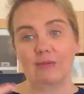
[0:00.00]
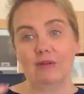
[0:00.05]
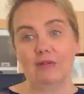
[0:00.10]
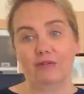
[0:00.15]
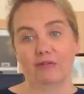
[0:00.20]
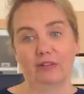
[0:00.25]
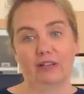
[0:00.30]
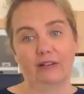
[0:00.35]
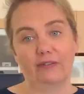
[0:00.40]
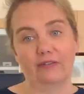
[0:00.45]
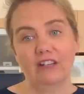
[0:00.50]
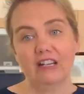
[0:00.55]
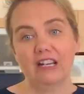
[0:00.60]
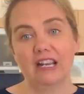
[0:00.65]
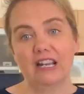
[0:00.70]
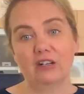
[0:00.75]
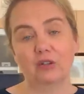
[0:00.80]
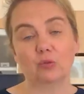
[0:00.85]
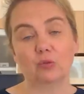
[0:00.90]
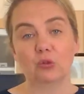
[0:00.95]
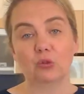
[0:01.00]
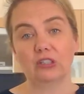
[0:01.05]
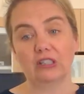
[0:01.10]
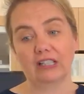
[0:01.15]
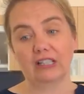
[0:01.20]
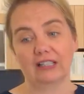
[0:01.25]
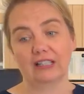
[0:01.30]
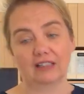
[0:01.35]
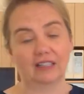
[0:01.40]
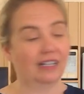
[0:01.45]
to be fluffy and a
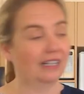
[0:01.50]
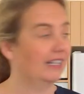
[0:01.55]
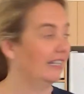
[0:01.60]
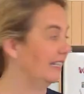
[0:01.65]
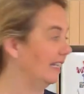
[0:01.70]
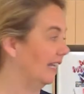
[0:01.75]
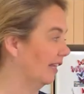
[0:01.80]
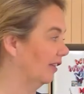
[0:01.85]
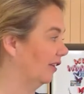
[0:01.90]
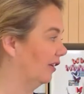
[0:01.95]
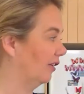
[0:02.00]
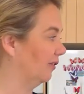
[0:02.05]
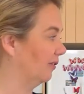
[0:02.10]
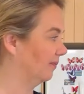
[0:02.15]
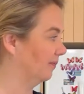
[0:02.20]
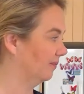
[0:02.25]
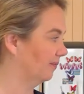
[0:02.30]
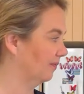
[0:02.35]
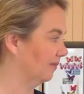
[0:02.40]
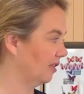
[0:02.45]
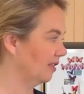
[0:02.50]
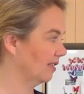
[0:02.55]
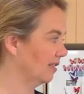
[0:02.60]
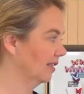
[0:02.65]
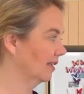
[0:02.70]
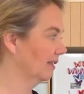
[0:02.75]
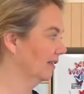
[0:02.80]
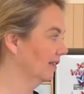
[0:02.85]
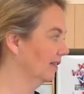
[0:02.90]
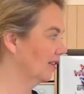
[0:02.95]
really light yellow.
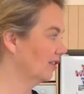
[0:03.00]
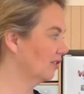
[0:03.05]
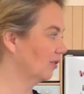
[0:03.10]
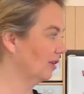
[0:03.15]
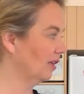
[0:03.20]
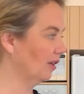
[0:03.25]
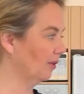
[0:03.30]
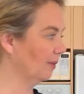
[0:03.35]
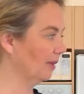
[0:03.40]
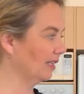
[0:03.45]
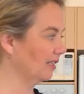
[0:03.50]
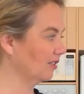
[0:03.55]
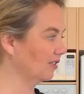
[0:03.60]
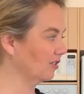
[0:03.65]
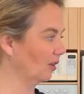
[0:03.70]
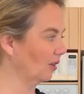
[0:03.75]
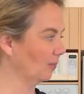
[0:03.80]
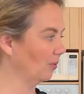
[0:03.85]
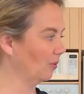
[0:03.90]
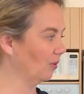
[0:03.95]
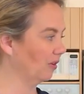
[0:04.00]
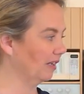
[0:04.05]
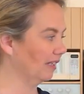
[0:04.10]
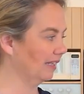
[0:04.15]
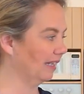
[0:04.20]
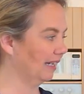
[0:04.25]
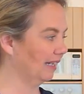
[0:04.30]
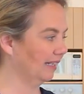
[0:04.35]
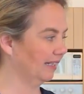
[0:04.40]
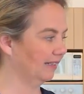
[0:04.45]
So here, we can start pouring
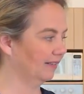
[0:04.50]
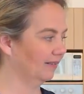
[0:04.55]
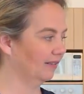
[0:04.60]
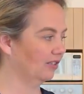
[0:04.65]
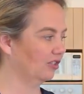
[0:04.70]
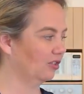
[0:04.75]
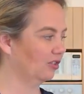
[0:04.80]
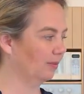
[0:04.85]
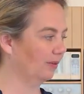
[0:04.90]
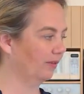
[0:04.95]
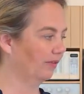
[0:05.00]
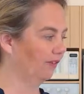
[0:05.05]
that in. It should be